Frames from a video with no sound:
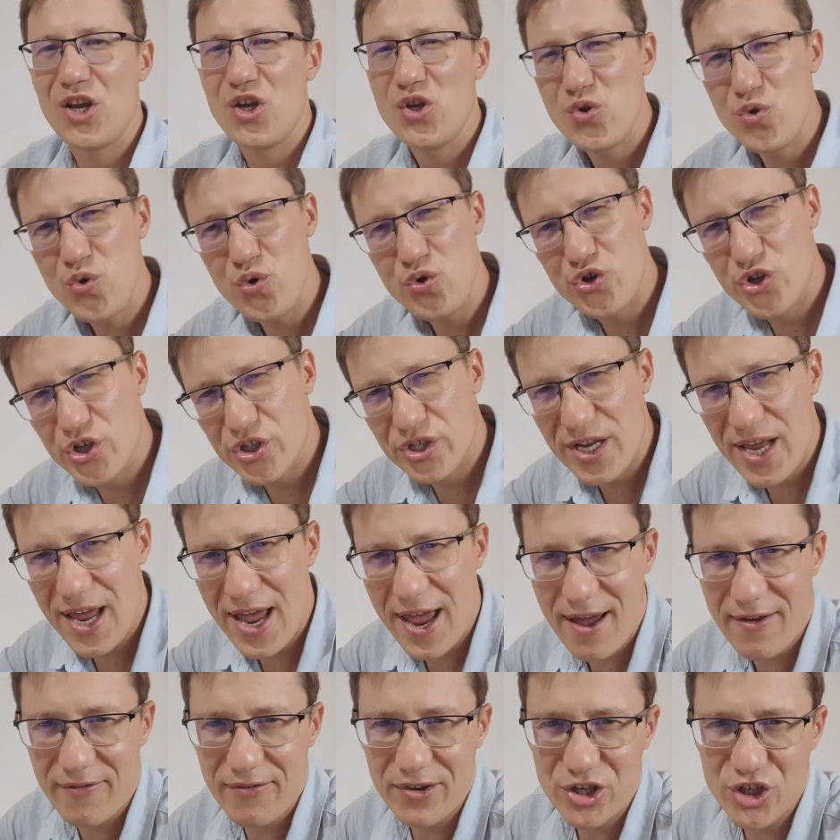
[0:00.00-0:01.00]
You just
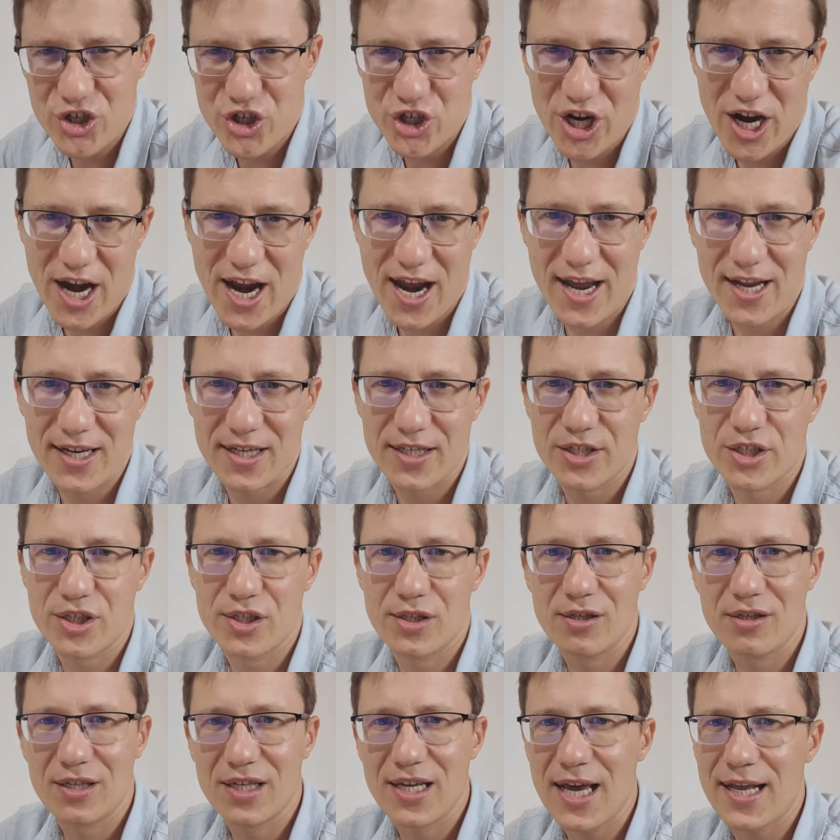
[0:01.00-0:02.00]
have a chance
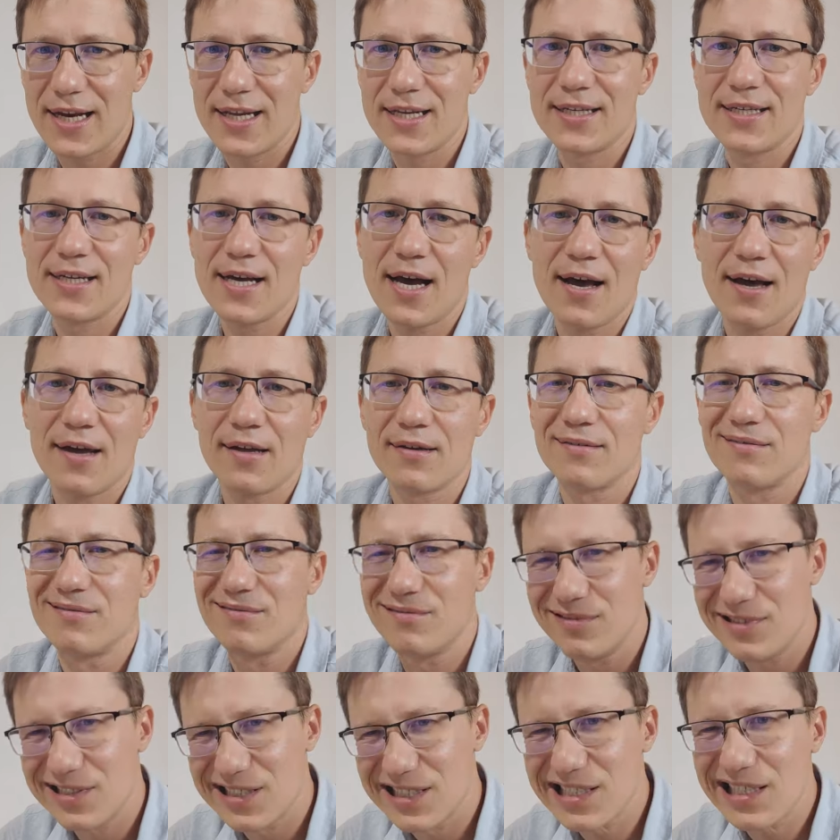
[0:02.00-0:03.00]
to get it
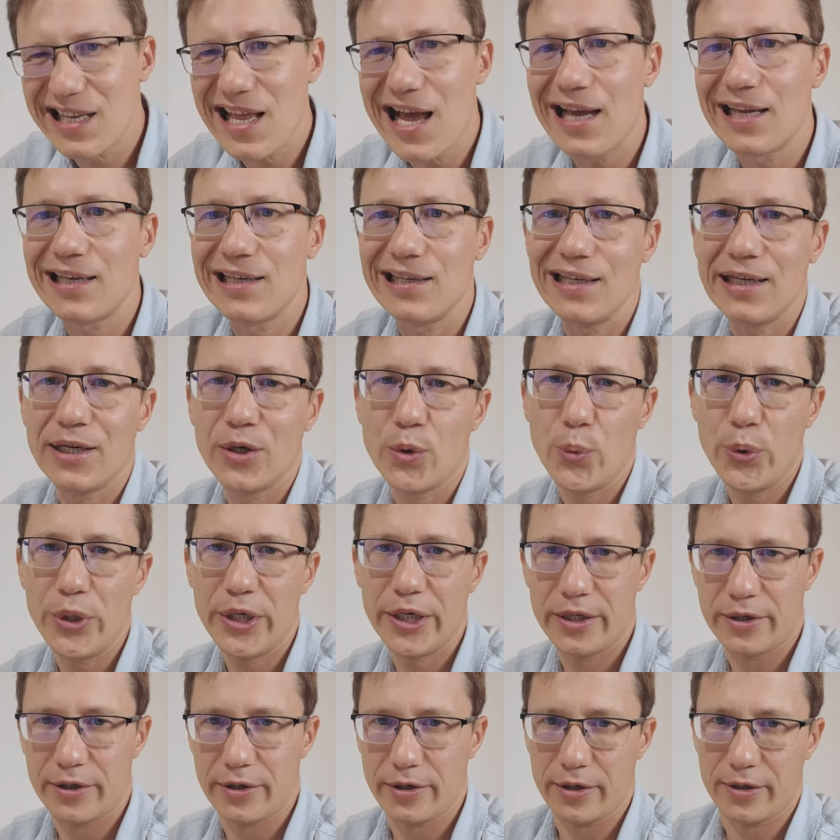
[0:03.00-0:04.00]
done slightly
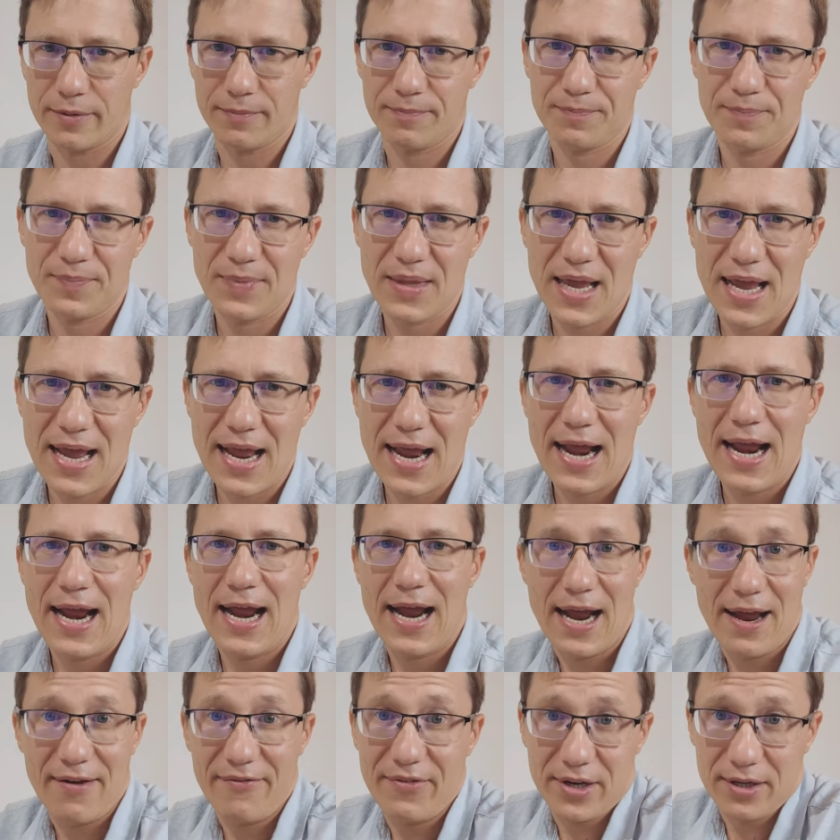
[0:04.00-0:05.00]
quicker
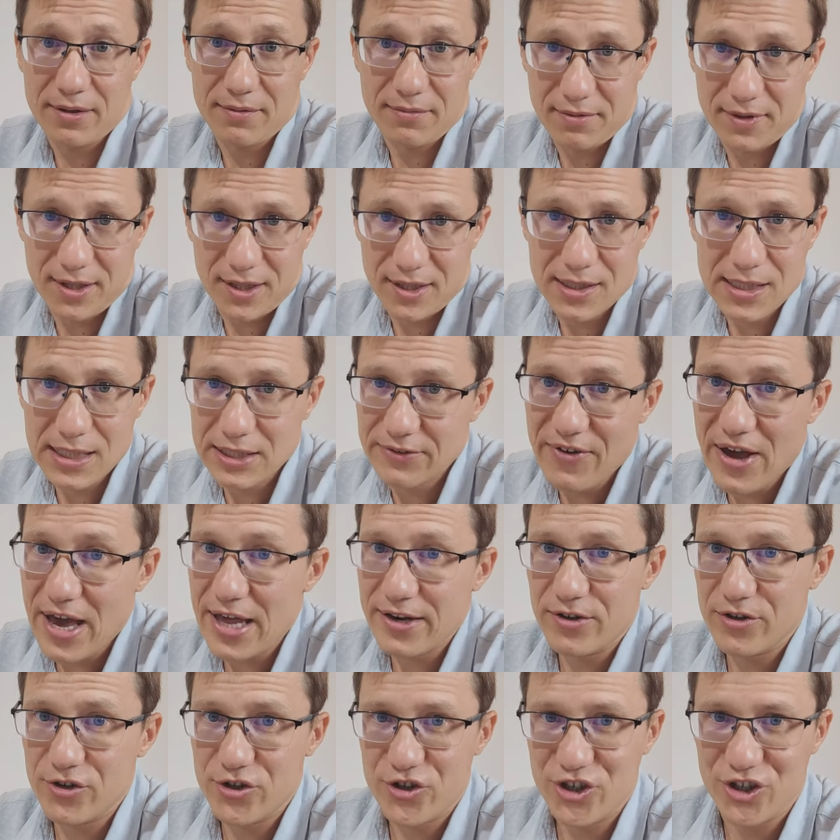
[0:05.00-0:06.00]
having the
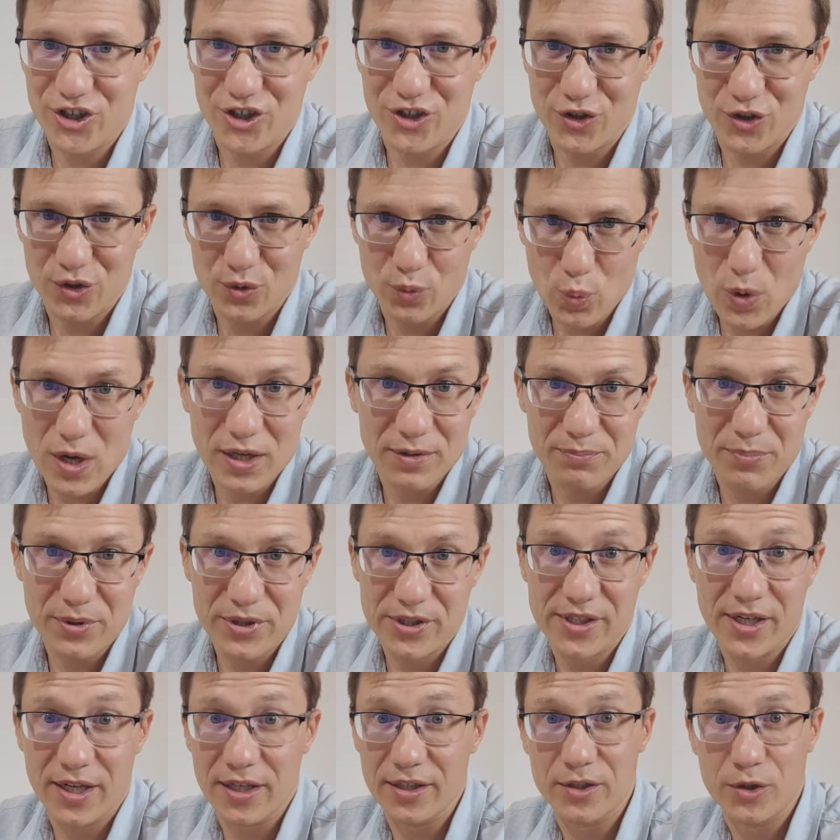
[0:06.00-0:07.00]
advantage in
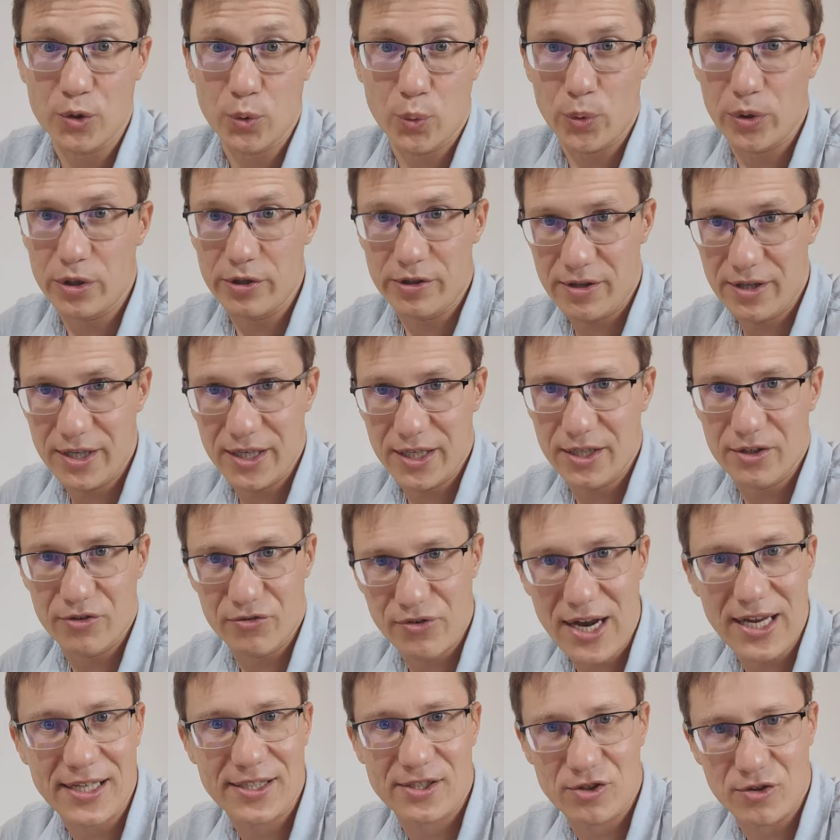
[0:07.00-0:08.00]
1% toward the
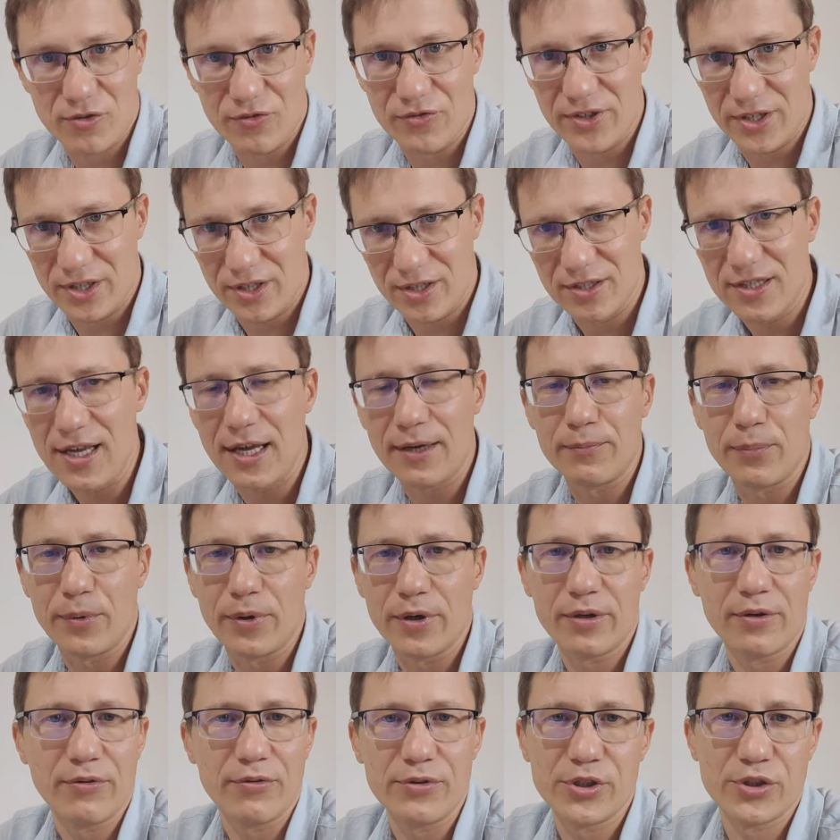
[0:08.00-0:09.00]
rest of the
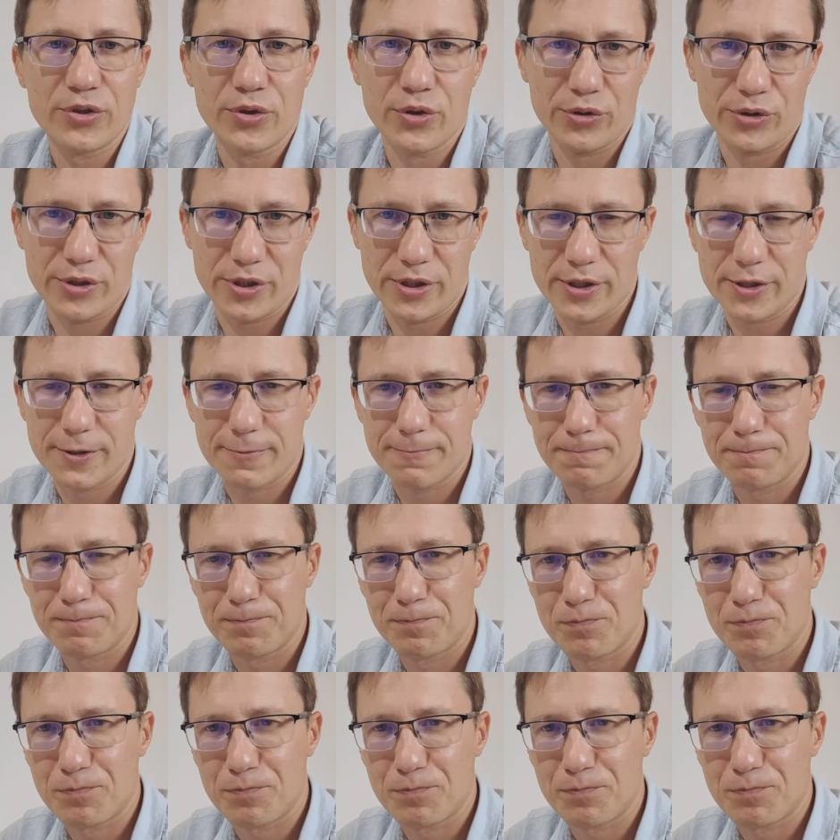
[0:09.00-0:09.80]
network resources.